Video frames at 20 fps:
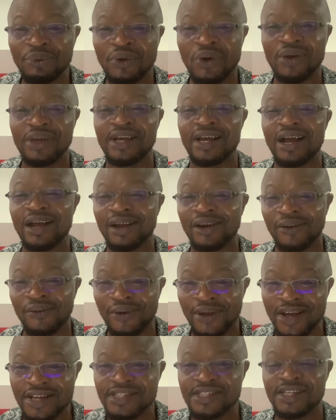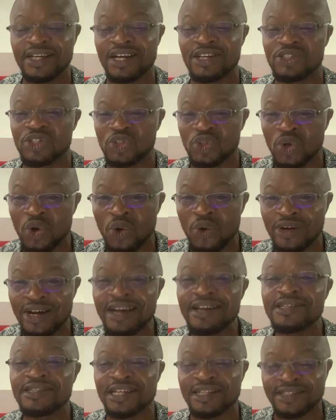Because he can create, he can score.
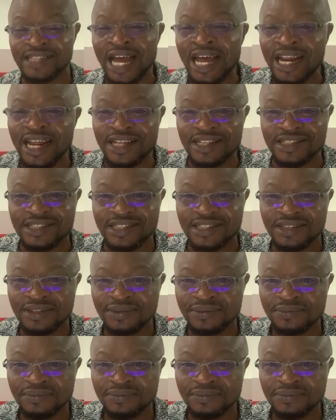That is a talent.